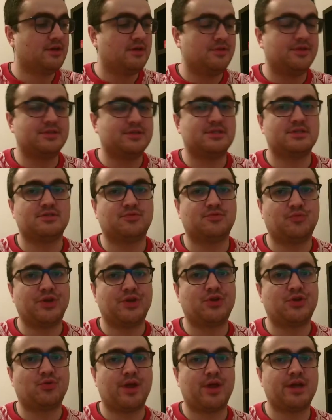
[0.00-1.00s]
This is a
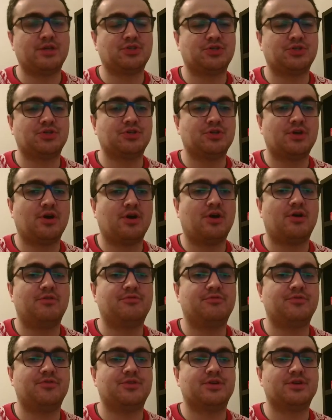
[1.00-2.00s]
recreation
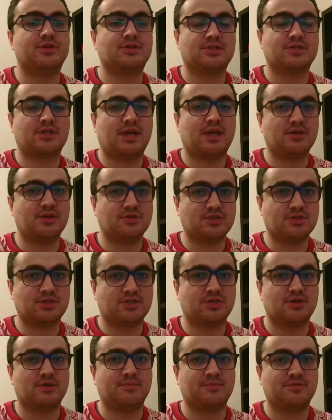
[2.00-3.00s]
of the scale
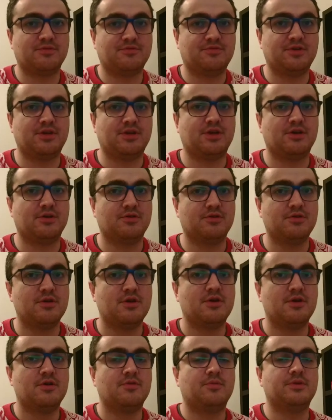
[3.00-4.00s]
SERP video,
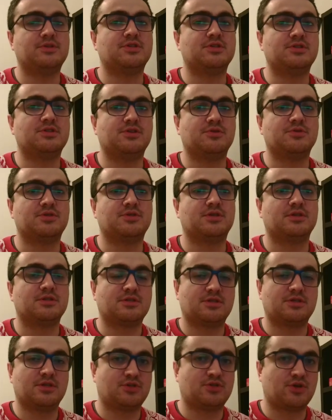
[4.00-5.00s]
which is using
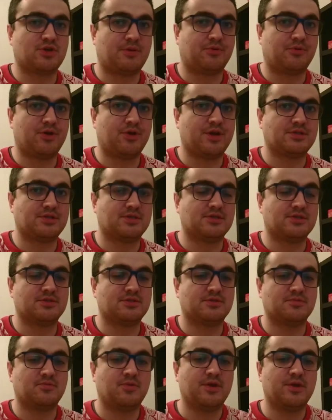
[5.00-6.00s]
search
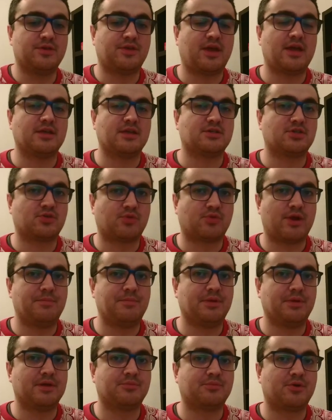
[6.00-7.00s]
operators with a
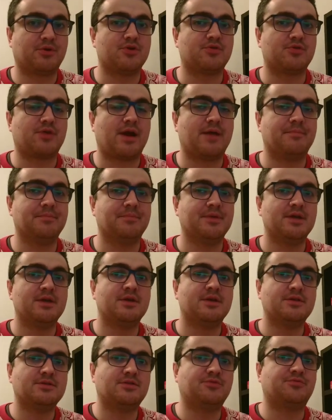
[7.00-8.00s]
scraping program
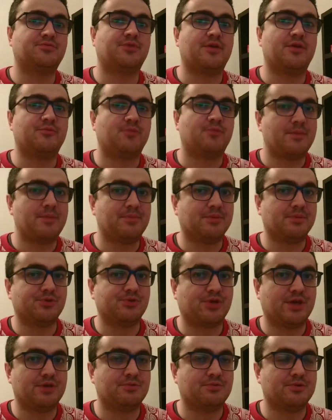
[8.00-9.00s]
to find
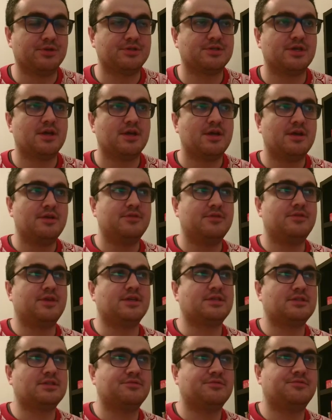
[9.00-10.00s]
Redbubble keywords.
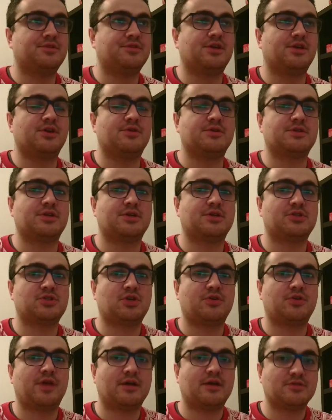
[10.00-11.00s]
This video is gonna show
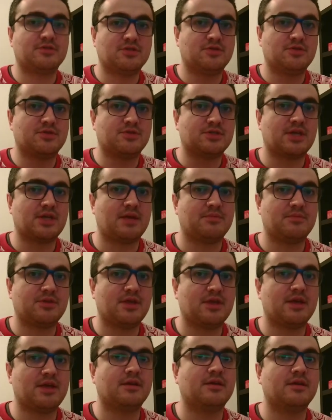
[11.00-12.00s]
you how to do the same
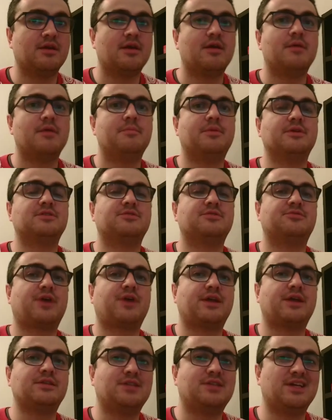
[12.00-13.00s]
thing, but to
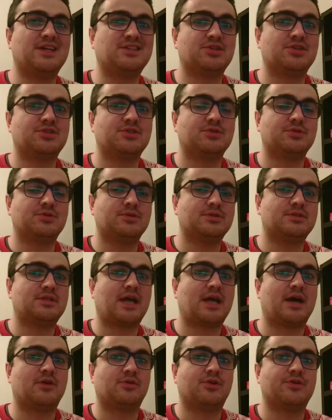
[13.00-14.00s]
find digital
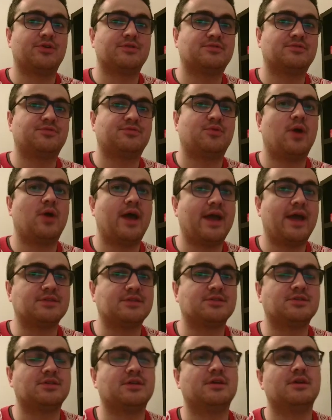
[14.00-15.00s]
downloads for
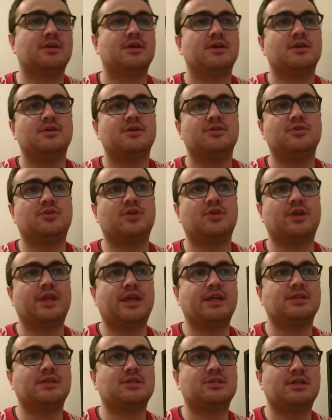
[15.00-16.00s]
Etsy. You can
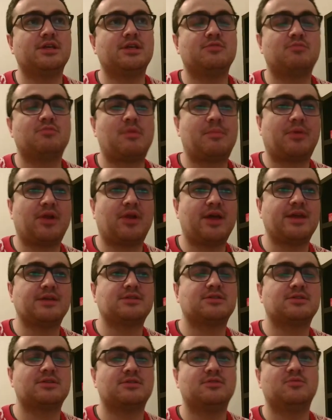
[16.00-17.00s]
easily
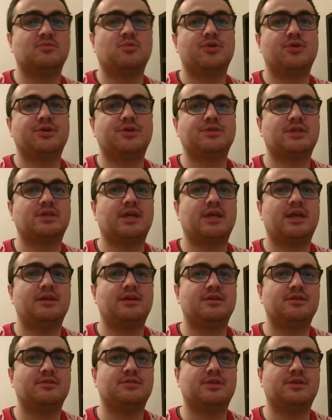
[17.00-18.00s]
replace the words
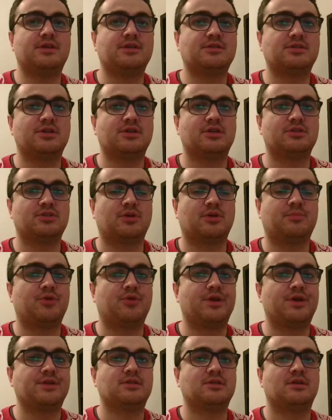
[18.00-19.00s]
in the search
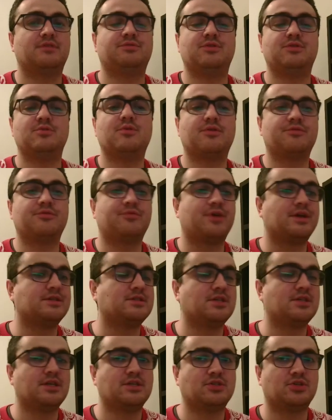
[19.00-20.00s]
operator if you wanna find
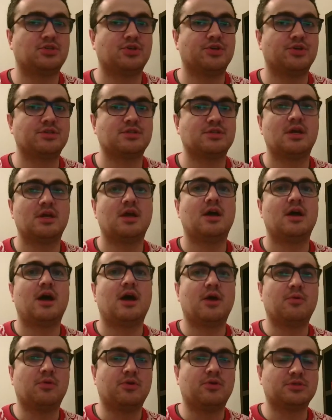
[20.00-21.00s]
t-shirts.
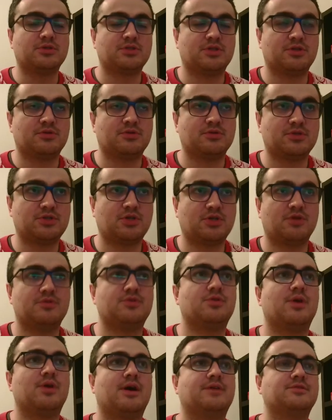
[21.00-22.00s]
I will also show
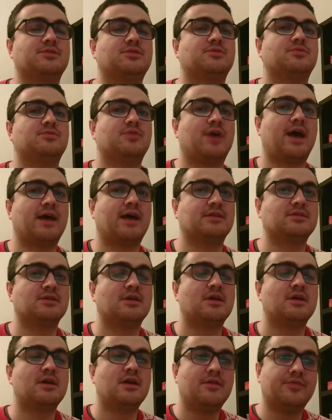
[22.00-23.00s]
you how to do that.
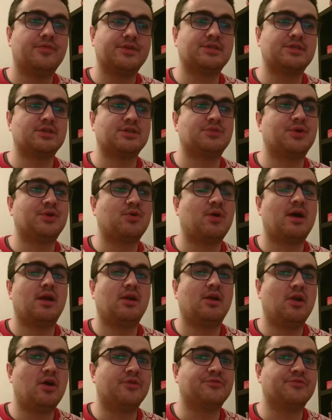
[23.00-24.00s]
This is going to be quite a
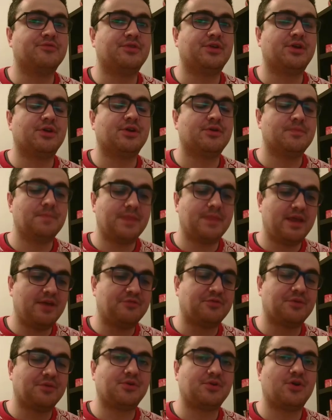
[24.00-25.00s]
long video.
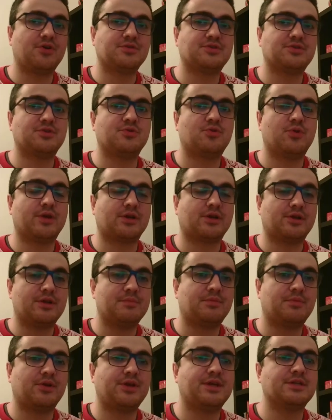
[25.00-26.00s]
If I'm going too quickly,
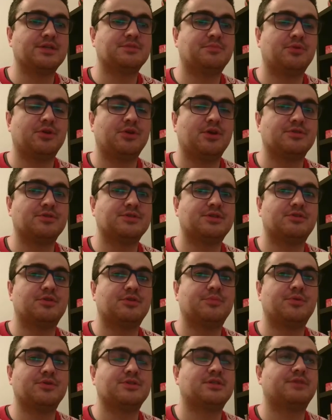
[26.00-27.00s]
please put it on
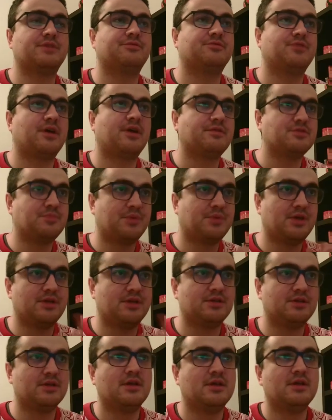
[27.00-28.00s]
0.75
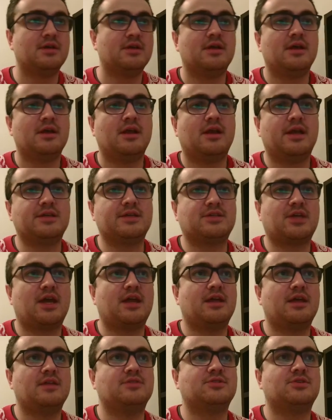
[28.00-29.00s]
speed. Let's
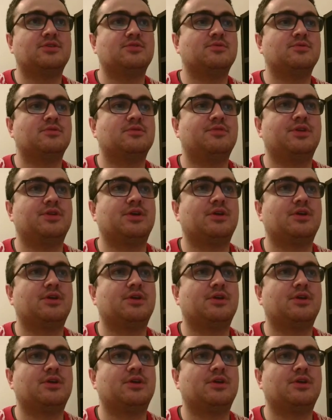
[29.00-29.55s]
get into the video.